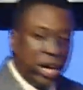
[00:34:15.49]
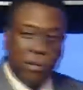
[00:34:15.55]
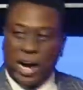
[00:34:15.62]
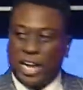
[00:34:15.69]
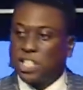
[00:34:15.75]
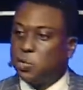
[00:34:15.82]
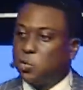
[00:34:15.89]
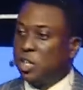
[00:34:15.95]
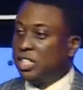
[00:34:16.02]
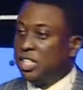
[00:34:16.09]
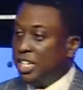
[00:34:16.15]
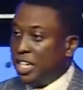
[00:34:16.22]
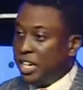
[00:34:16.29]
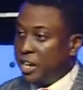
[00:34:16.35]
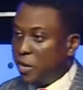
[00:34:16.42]
waxed what?
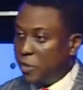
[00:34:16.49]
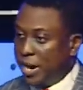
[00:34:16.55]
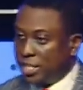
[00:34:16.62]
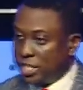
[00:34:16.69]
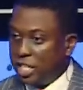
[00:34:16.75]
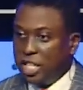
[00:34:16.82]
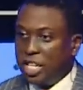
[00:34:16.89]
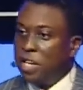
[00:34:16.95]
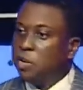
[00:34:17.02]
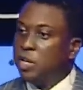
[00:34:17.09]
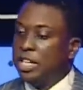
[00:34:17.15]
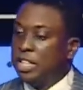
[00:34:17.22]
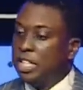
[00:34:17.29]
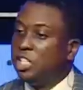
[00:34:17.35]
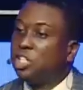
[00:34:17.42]
Great.
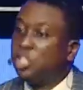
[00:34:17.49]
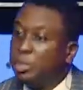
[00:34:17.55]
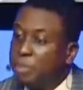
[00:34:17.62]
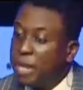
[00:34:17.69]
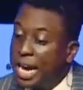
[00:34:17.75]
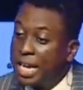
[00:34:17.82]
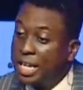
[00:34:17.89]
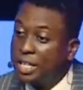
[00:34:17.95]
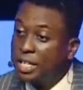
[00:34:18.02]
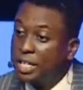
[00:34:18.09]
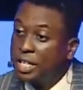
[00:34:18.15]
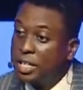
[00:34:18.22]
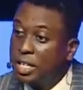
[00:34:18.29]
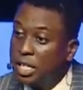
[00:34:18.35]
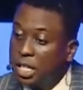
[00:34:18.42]
It didn't stop there.
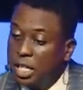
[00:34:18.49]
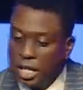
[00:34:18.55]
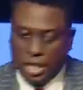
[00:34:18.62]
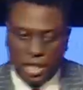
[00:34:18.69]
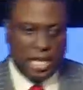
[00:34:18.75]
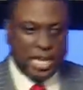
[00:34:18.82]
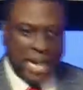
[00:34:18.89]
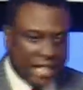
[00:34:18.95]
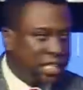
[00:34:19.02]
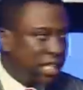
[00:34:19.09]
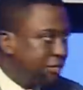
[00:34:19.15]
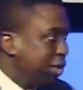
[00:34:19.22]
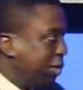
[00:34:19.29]
The next level,